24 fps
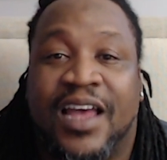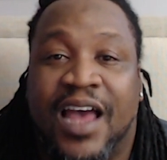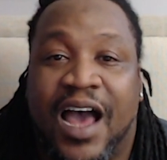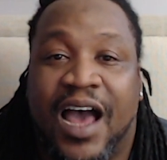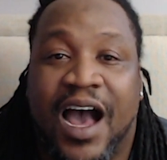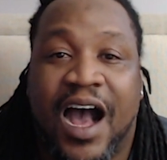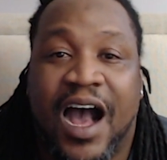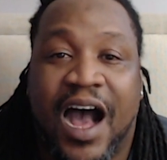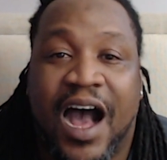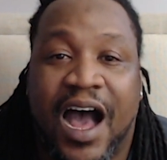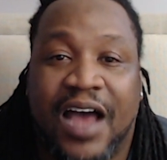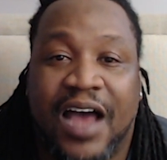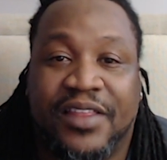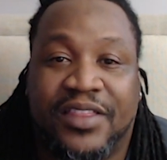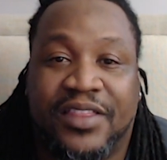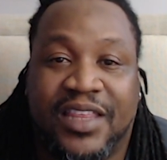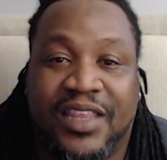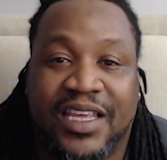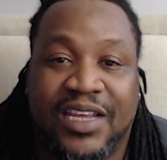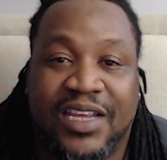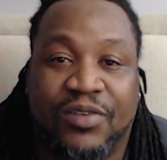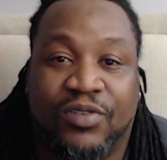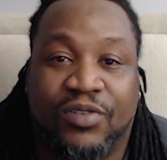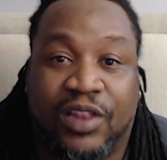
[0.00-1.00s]

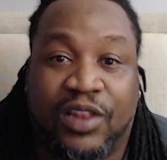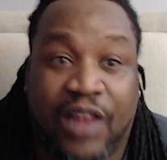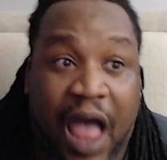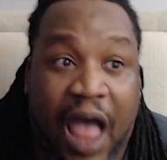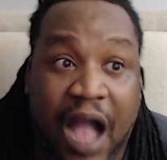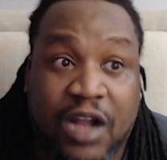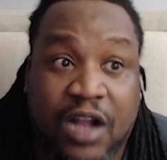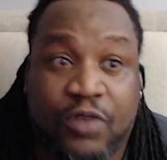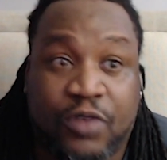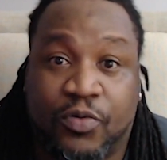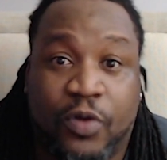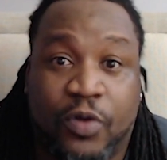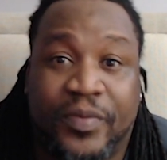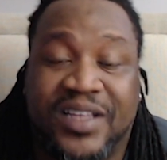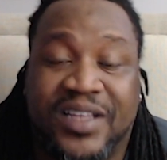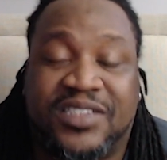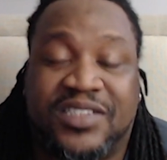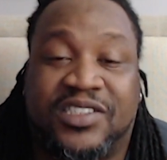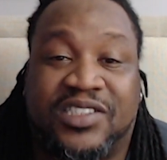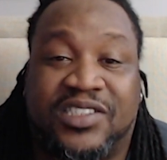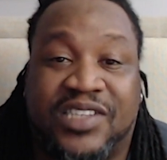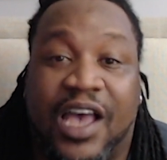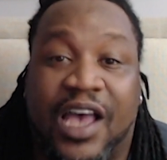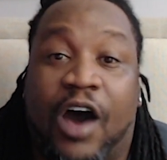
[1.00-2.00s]
the locker room
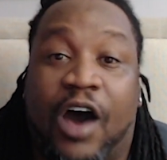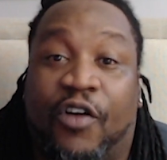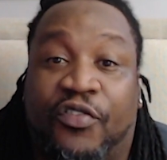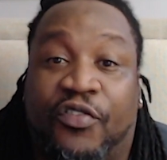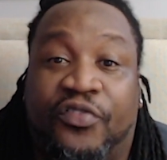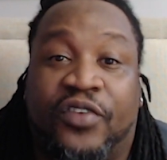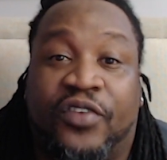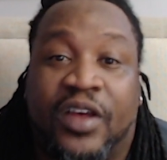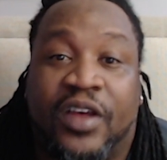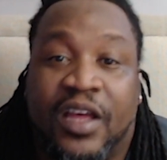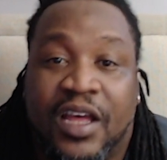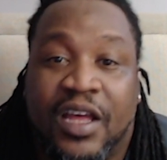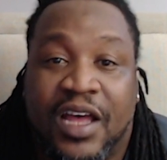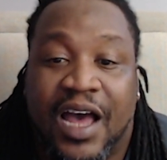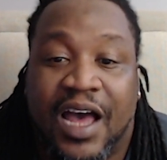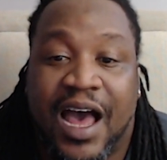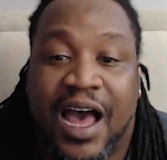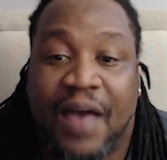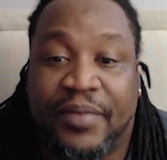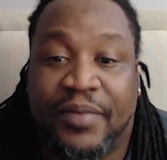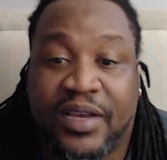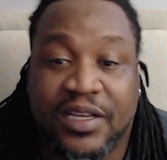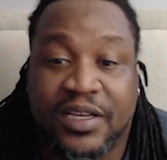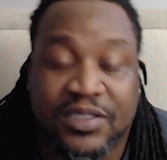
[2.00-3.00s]
itself.
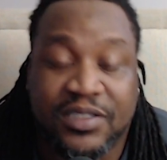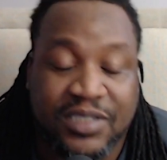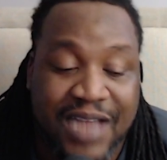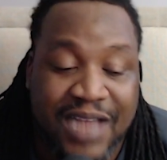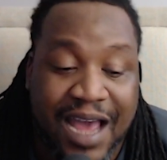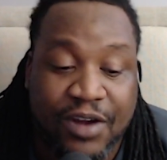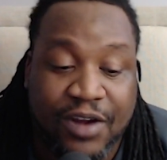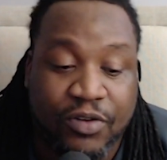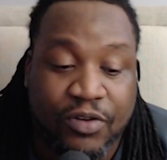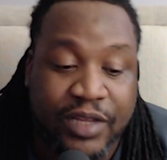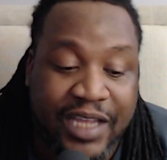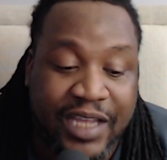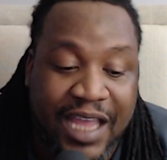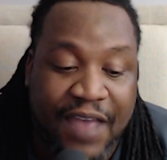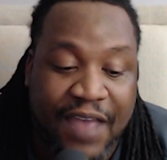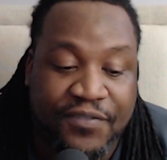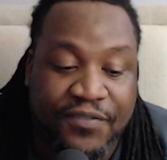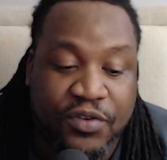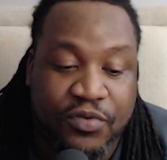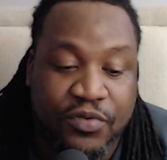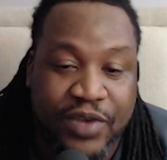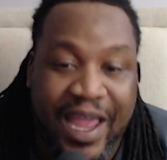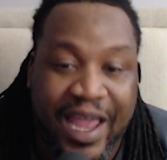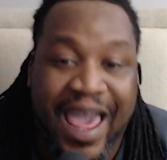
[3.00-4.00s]
Because not only have
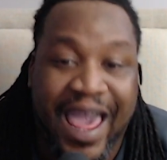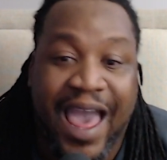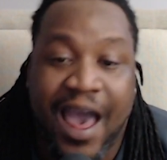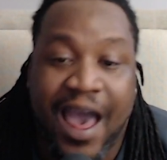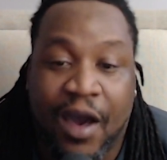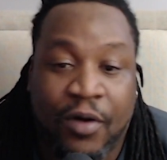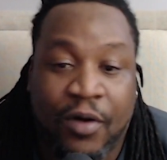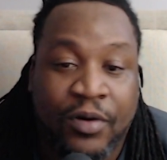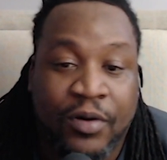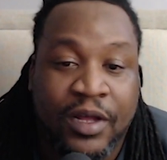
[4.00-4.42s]
you now